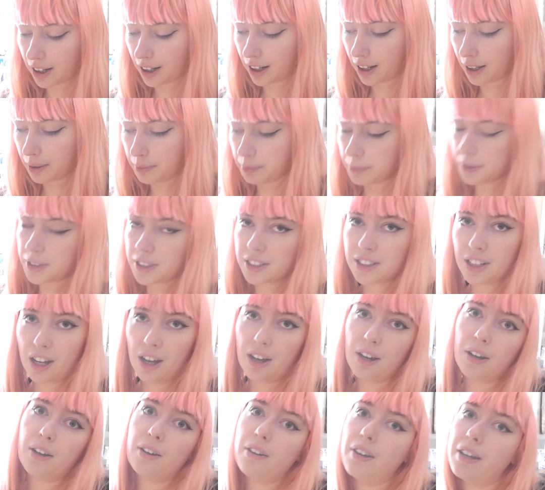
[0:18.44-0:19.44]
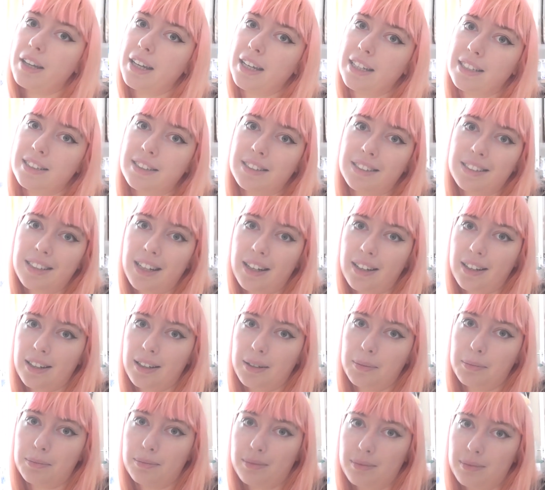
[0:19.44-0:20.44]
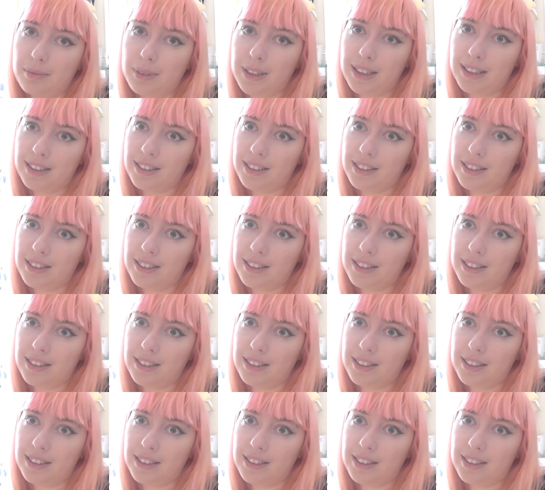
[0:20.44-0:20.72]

um, so I guess the time